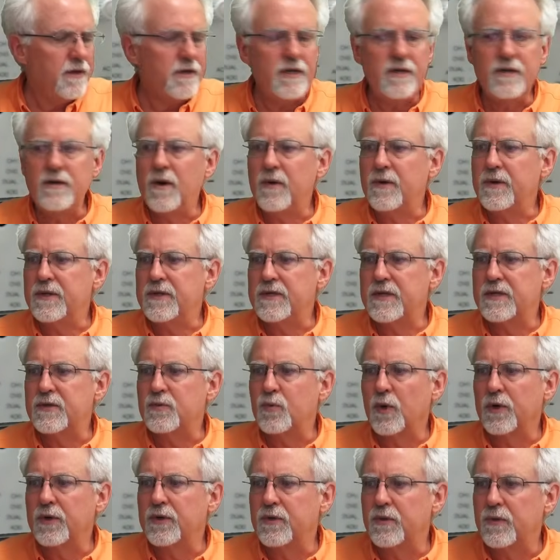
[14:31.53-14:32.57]
Do you notice as
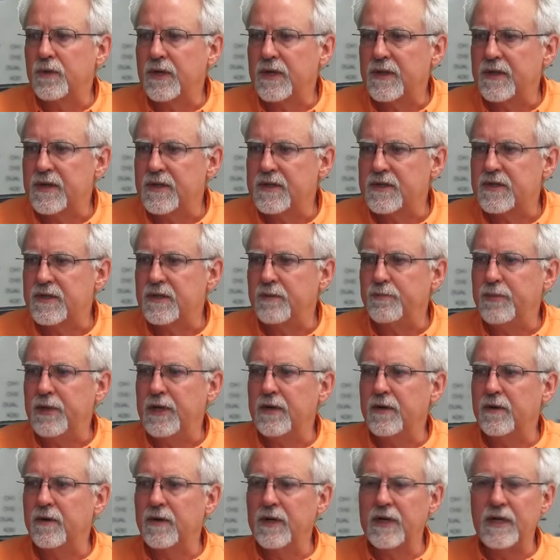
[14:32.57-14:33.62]
we're doing this, the
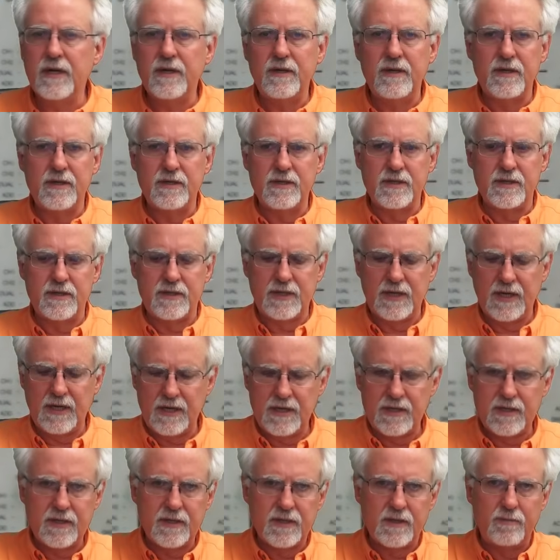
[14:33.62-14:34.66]
period isn't
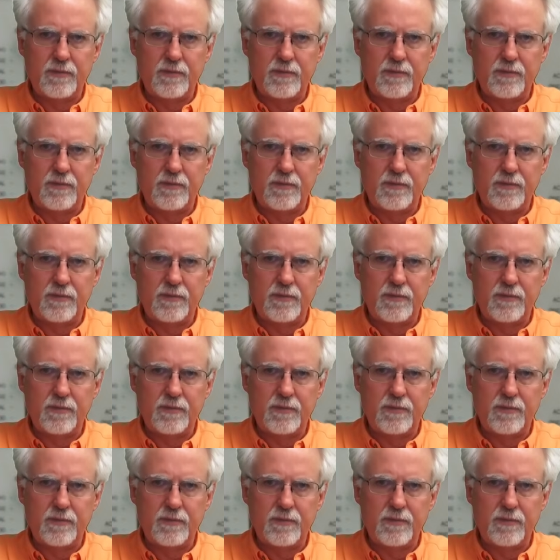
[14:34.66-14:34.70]
changing?